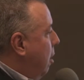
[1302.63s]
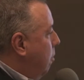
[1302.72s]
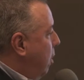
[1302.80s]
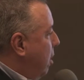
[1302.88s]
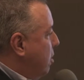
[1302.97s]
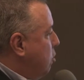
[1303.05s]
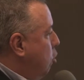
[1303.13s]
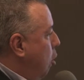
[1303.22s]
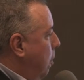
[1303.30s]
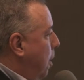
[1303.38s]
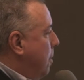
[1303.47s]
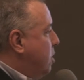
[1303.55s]
because
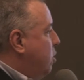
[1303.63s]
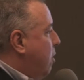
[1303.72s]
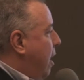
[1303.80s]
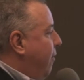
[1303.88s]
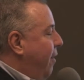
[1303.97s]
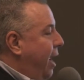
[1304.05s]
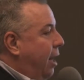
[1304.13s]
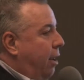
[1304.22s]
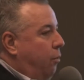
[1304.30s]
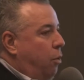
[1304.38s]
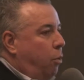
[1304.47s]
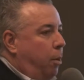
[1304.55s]
chromium is
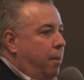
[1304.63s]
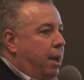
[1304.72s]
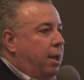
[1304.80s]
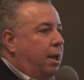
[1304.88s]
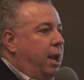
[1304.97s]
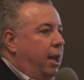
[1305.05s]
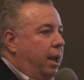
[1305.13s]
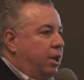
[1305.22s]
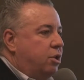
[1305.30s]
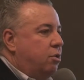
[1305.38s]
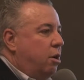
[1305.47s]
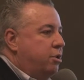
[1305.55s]
trivalent. When we make a chelate
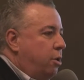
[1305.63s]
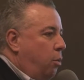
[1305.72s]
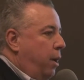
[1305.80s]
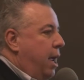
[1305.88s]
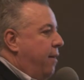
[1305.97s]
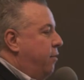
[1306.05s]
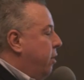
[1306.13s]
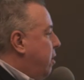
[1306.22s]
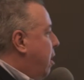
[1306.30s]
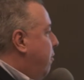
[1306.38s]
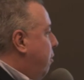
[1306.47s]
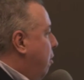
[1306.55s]
structure, we have to
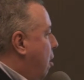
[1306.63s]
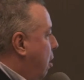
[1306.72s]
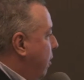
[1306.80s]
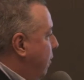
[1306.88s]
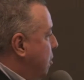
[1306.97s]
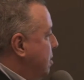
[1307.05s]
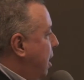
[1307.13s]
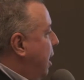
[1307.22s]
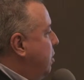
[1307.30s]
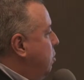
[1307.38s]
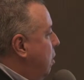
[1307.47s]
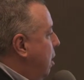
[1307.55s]
cover all of those
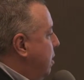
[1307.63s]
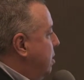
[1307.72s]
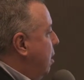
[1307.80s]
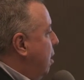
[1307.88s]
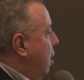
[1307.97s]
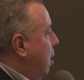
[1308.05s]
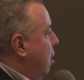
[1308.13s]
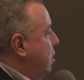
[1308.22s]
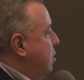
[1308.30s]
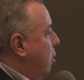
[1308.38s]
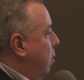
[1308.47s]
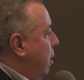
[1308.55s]
electrons.
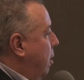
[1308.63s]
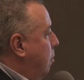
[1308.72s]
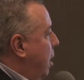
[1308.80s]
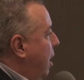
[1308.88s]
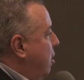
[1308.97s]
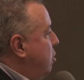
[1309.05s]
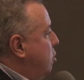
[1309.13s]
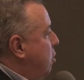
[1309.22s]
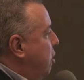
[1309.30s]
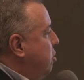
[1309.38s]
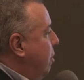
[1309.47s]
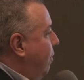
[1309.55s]
So the molecular
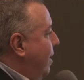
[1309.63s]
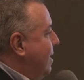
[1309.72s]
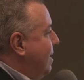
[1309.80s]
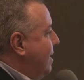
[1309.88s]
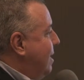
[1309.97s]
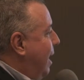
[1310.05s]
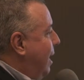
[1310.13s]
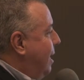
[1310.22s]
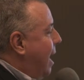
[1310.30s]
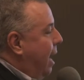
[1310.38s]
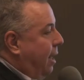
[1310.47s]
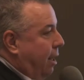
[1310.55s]
structure of this is a
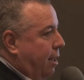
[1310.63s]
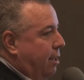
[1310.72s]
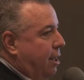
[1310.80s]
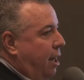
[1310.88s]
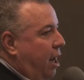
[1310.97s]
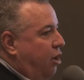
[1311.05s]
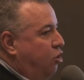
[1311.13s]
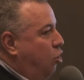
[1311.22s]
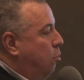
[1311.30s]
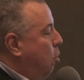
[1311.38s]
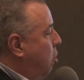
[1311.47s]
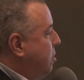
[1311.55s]
dinicotinate,
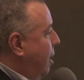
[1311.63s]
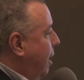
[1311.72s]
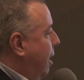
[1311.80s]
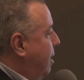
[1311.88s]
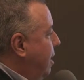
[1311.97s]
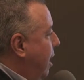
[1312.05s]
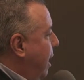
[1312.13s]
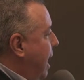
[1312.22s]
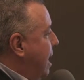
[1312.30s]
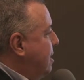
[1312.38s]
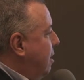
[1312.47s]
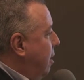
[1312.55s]
two moles of nicotinic
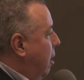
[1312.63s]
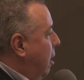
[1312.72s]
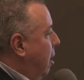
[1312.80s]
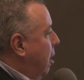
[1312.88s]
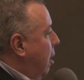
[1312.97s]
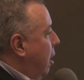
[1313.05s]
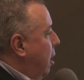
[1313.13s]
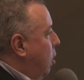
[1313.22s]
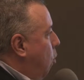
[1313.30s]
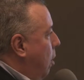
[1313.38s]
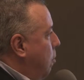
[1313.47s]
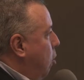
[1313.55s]
acid to
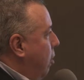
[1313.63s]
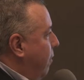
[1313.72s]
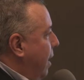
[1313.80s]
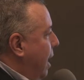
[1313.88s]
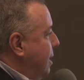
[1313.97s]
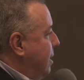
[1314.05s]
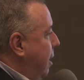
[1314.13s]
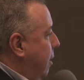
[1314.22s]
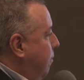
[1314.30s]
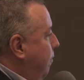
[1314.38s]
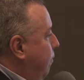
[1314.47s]
one mole of glycine.